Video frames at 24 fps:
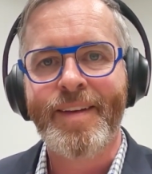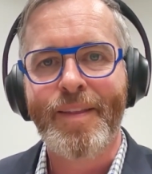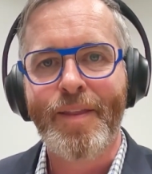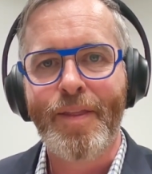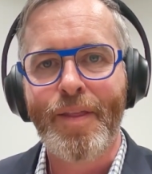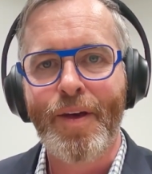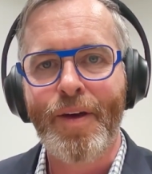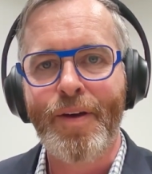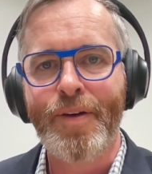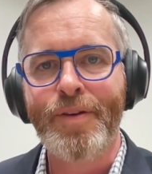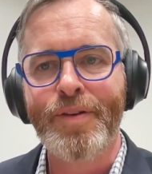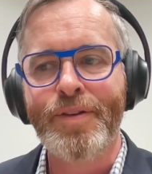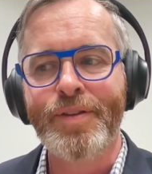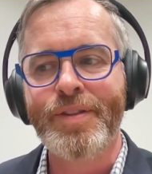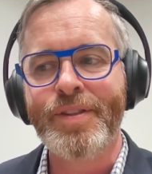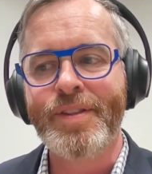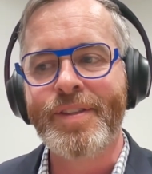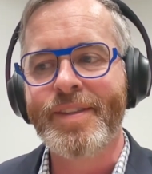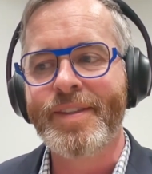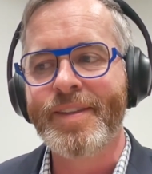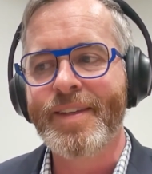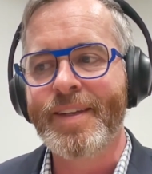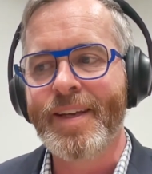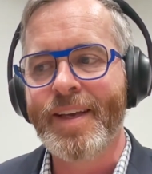
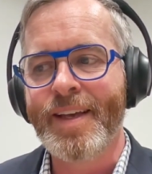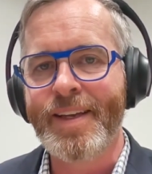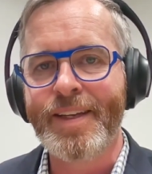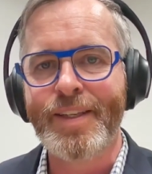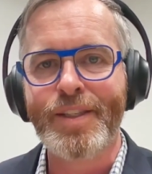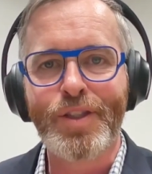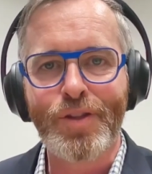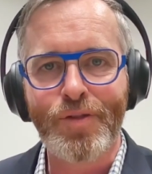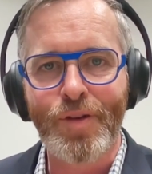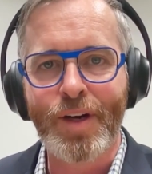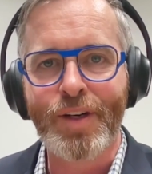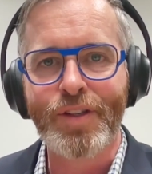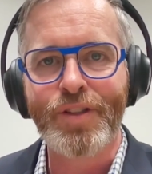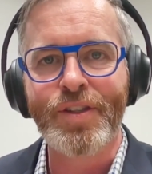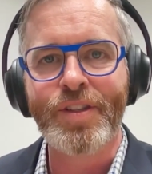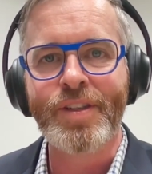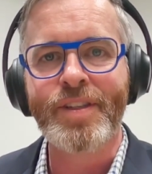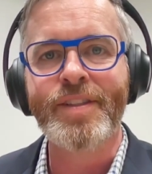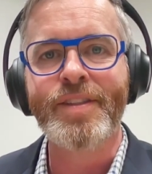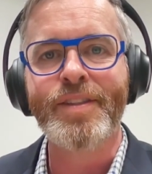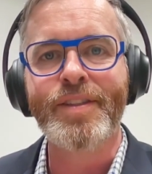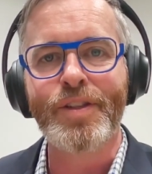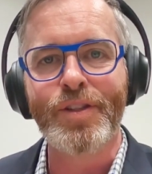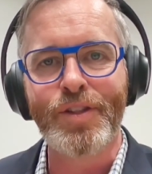those
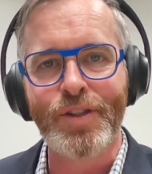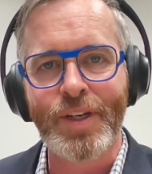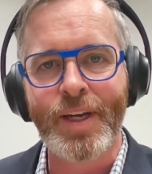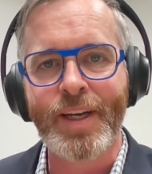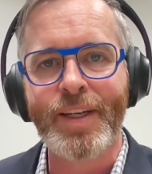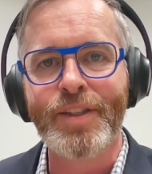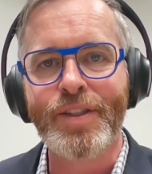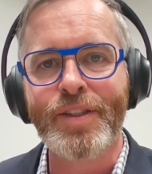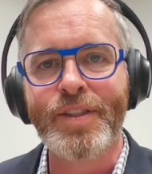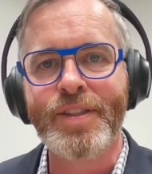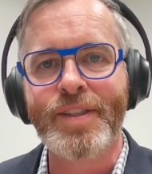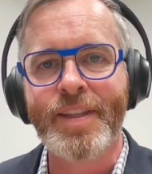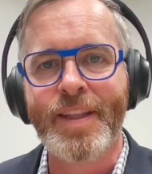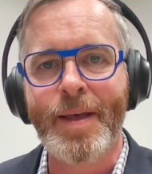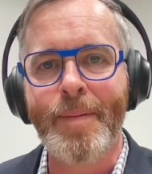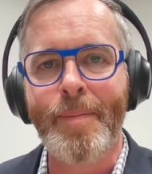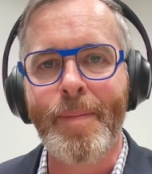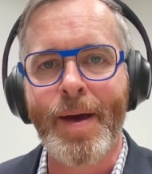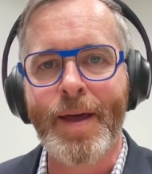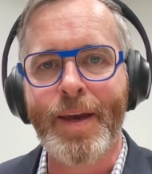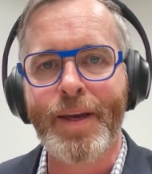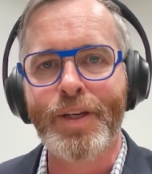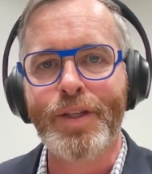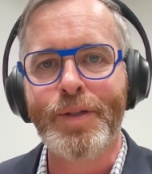instructions and changes to their
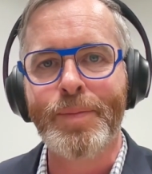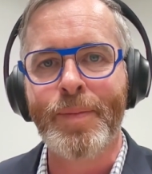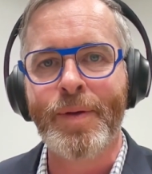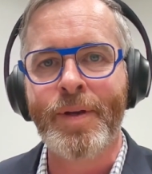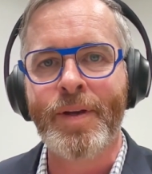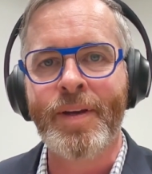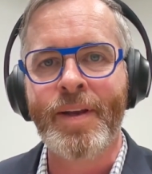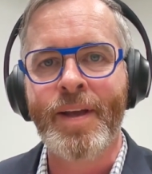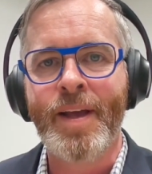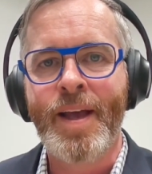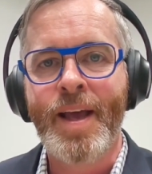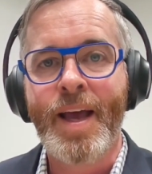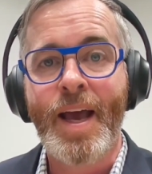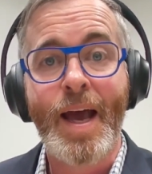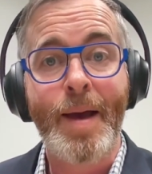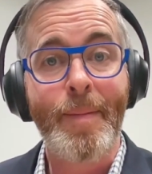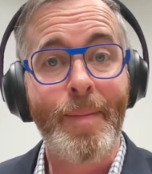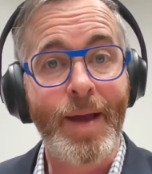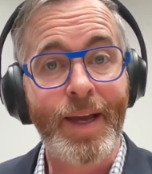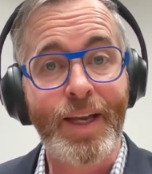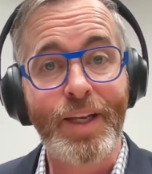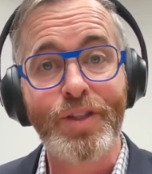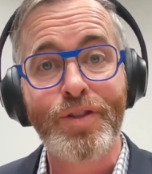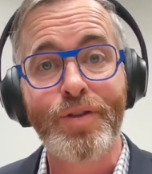management and
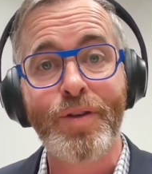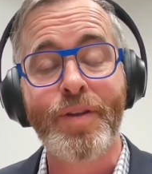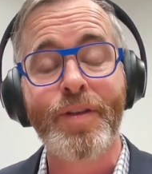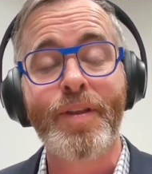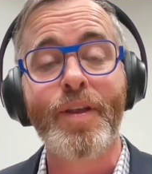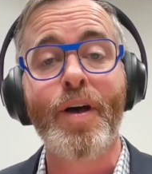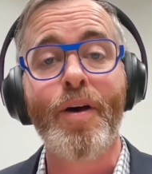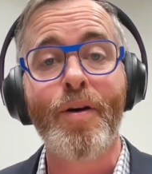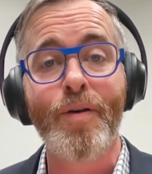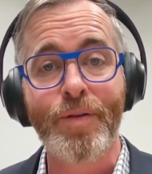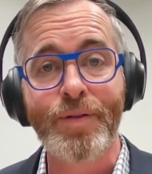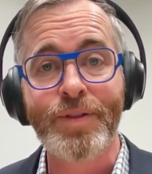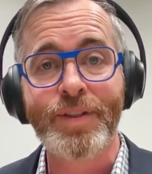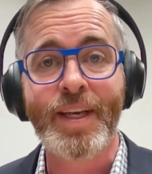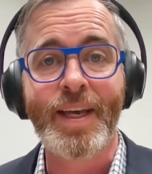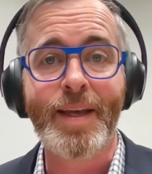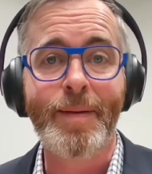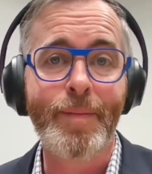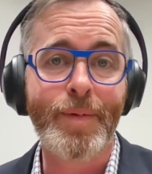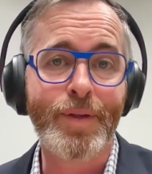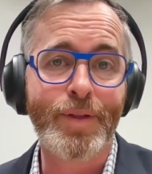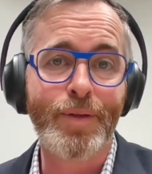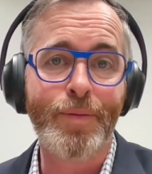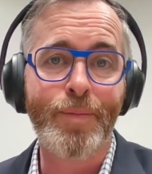making sure the whole
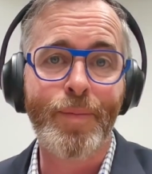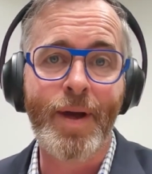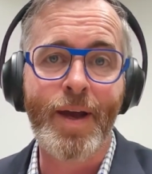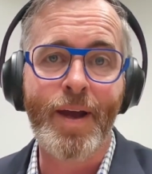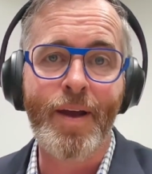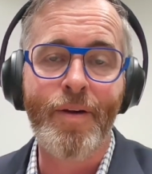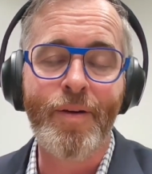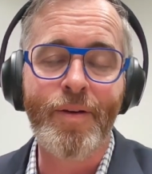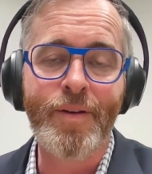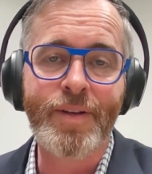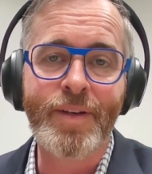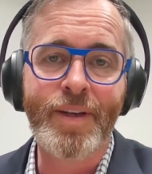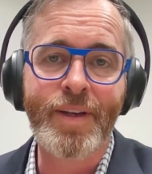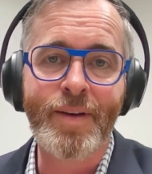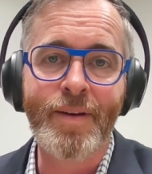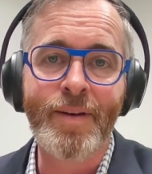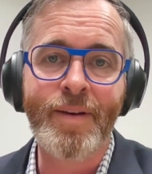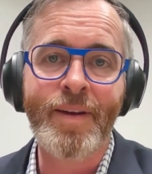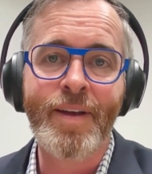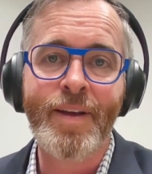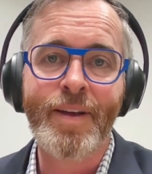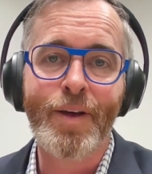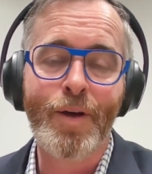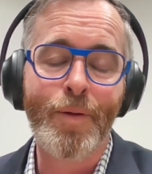team is aware and can
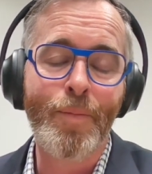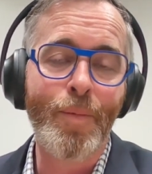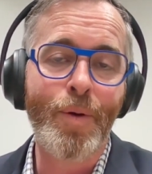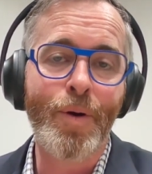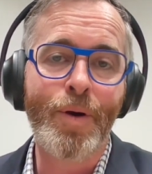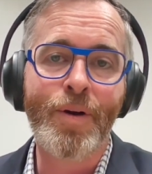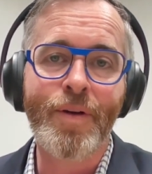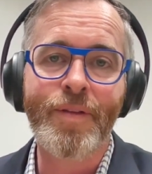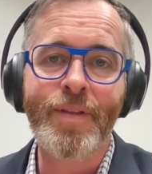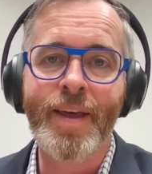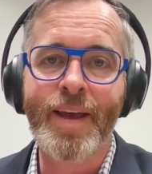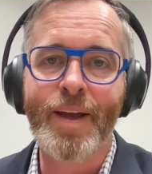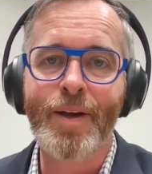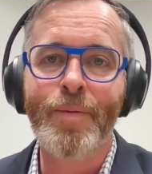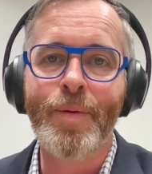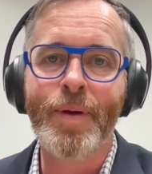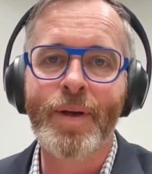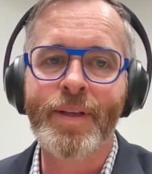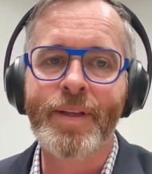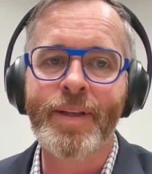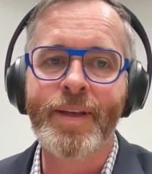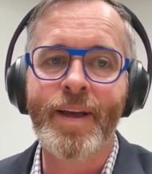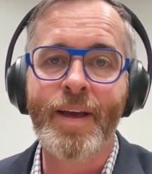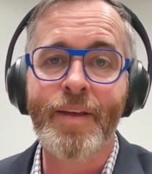work on that
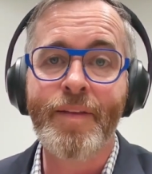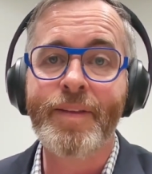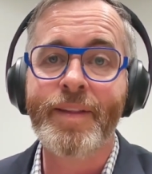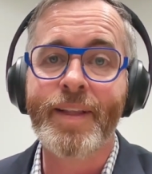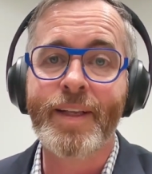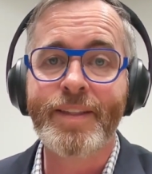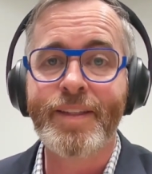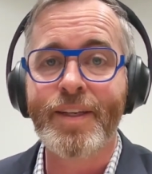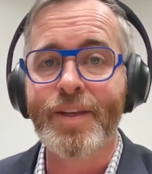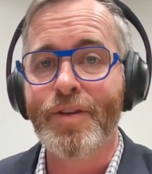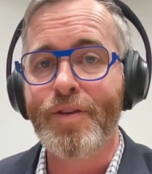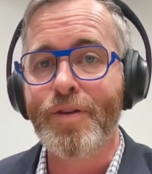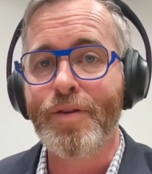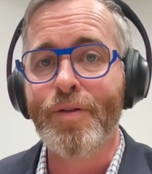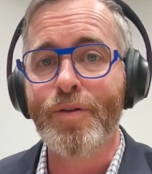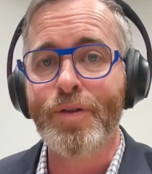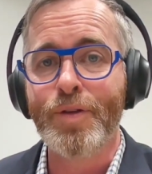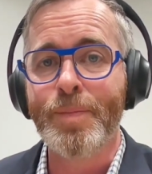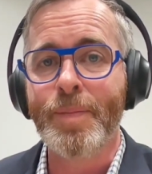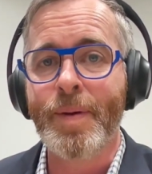quickly. I think that's a huge